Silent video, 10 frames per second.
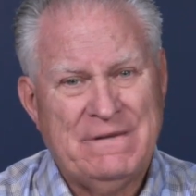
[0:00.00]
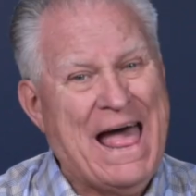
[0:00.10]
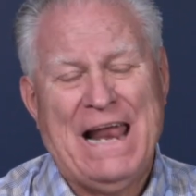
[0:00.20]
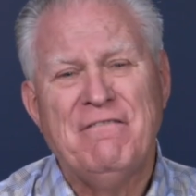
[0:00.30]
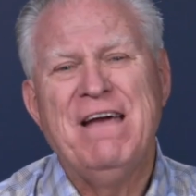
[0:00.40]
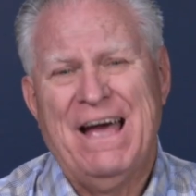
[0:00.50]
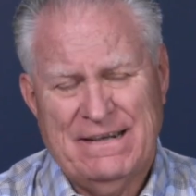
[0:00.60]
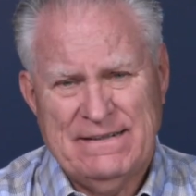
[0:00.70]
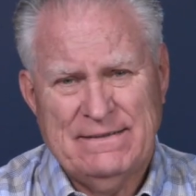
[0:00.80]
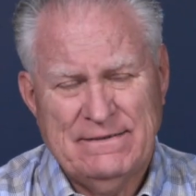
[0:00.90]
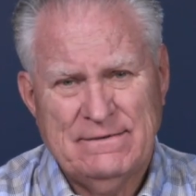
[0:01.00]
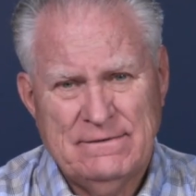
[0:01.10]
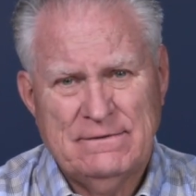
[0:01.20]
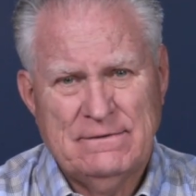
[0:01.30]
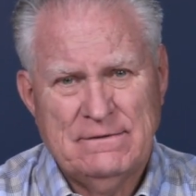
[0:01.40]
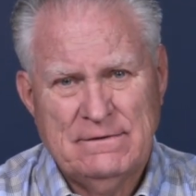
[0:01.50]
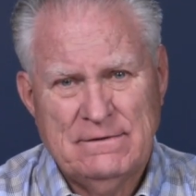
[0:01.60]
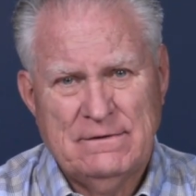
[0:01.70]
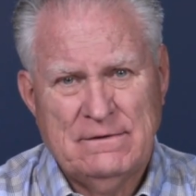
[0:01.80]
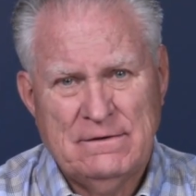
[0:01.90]
that event
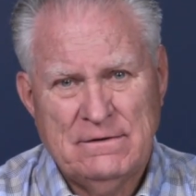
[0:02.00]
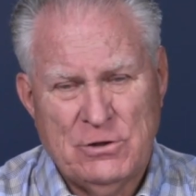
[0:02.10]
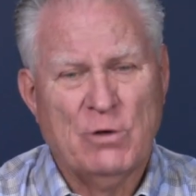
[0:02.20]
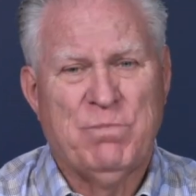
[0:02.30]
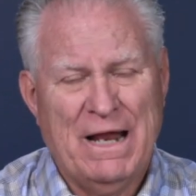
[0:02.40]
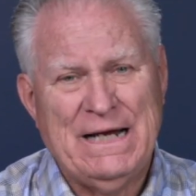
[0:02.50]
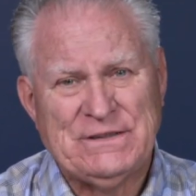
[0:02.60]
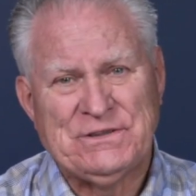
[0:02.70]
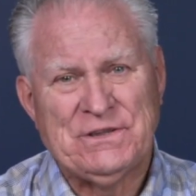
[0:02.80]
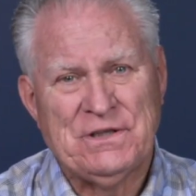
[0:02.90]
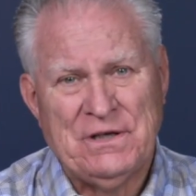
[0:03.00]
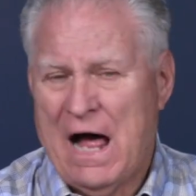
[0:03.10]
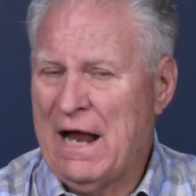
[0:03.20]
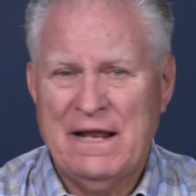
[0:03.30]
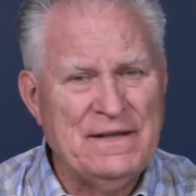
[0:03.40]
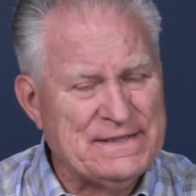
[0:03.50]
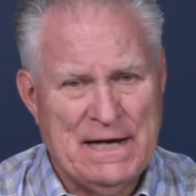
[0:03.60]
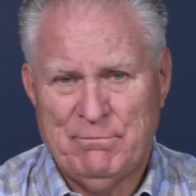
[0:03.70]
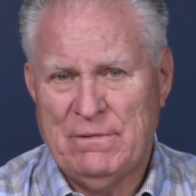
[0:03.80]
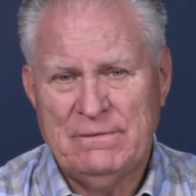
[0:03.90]
took place not in the
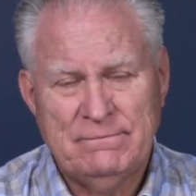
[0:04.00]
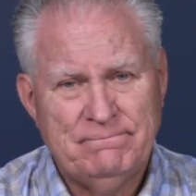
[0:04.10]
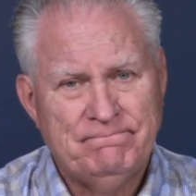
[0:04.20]
temple,